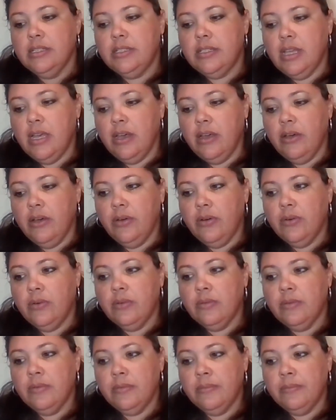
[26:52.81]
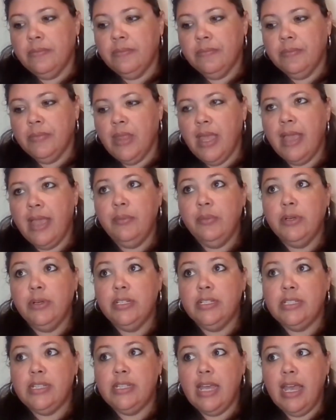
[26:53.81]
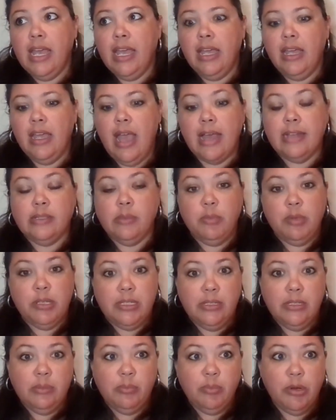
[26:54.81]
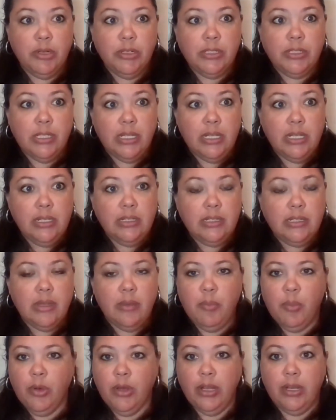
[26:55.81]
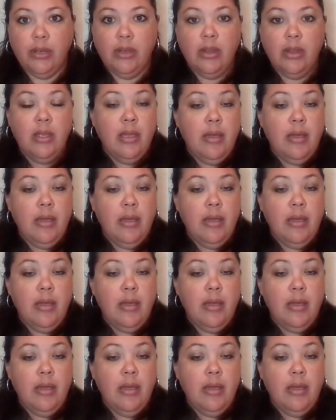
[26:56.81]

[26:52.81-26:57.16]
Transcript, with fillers: So I would say, as a business person, someone